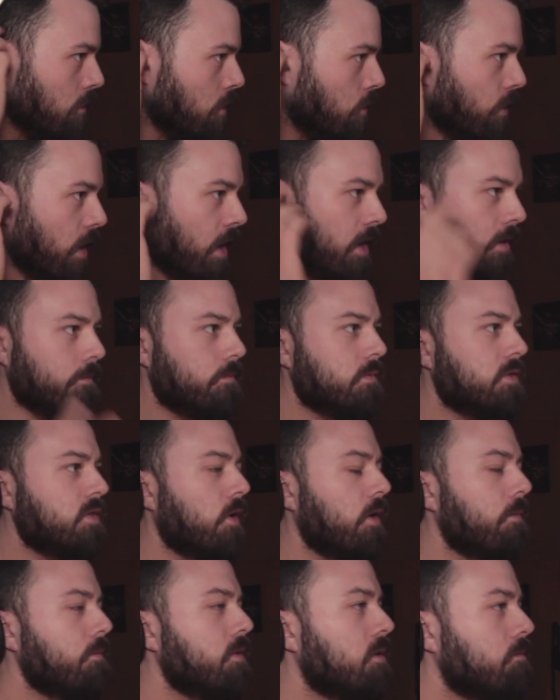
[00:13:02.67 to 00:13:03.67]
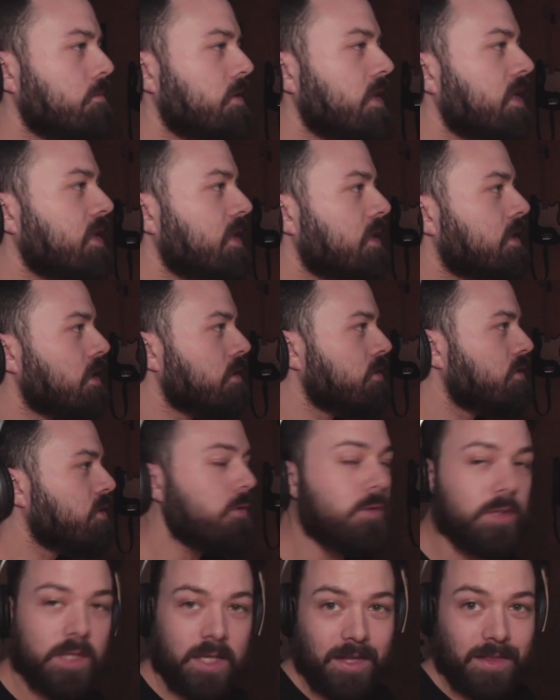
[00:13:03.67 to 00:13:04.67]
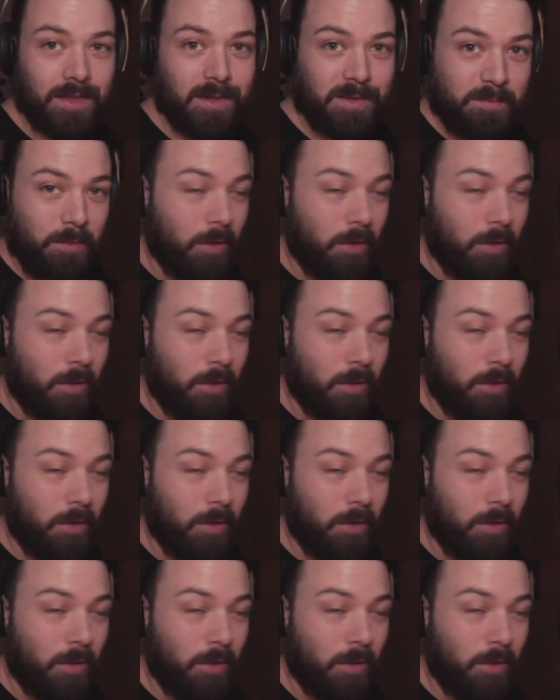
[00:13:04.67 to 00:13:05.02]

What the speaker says: Okay, so I'm completely done tuning at this